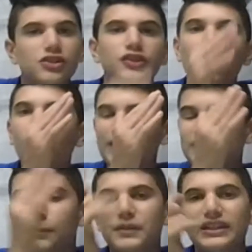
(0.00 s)
You're going to want
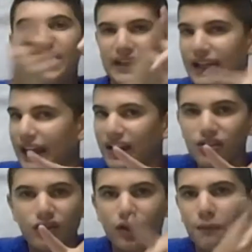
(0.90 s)
something that can
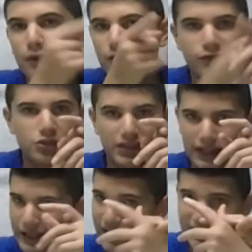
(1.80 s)
handle, you can
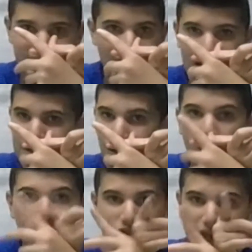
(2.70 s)
edit has a
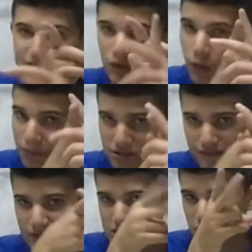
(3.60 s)
whole bunch of
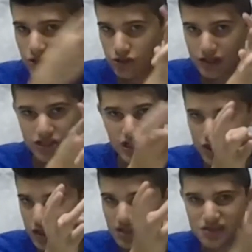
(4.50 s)
features,
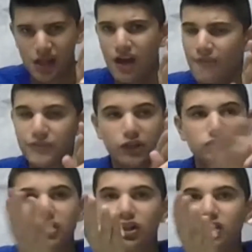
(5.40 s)
transitions,
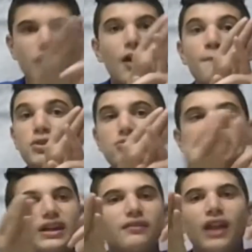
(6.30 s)
filters,
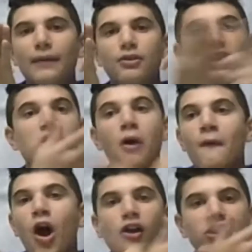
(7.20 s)
music, library,
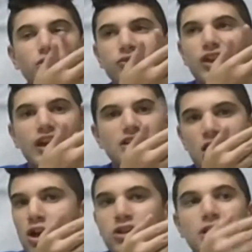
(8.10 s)
audio thing.
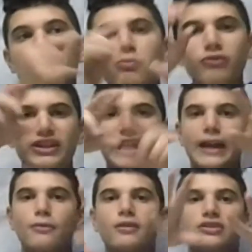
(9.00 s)
You can move the
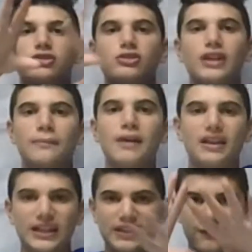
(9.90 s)
camera around so you can like make
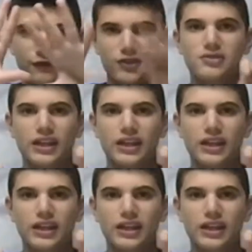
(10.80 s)
like different views.